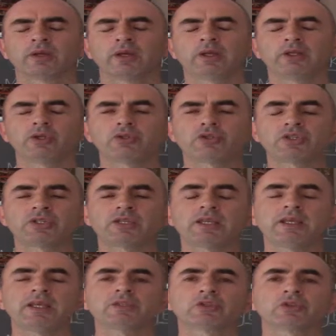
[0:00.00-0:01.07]
You
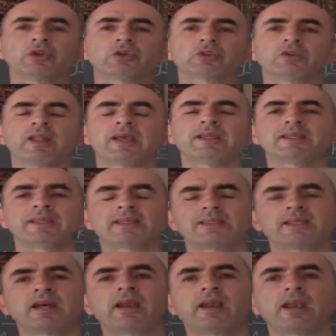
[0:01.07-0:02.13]
see, it's not
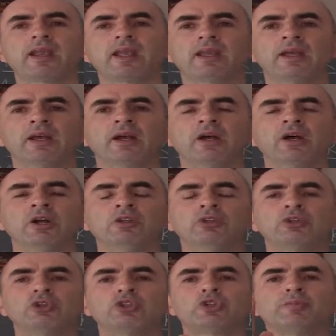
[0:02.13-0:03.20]
necessary
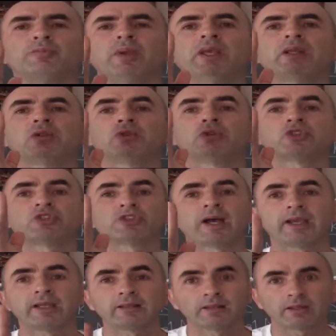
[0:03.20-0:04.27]
to speak to
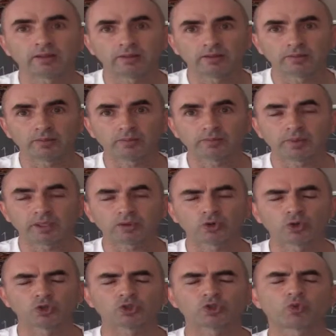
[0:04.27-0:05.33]
Satan,
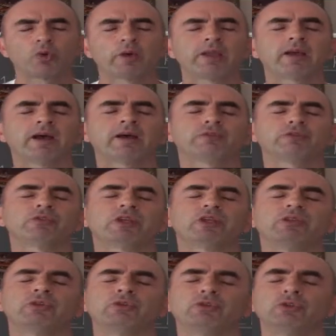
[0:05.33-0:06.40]
because we have to
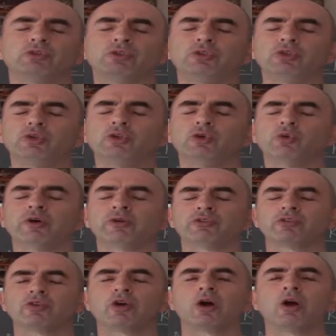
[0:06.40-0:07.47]
do with
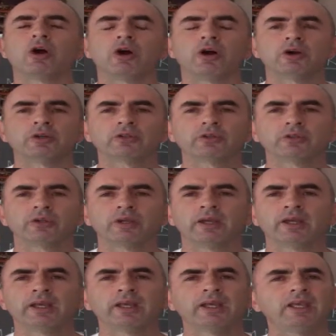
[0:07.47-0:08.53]
God.
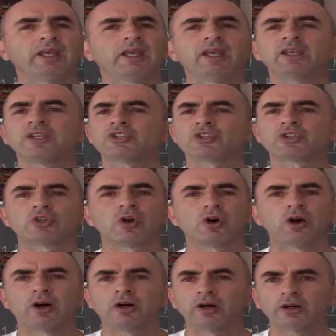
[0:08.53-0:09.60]
He is
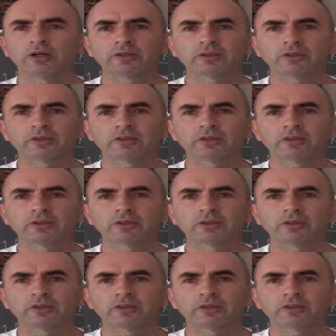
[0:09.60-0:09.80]
God.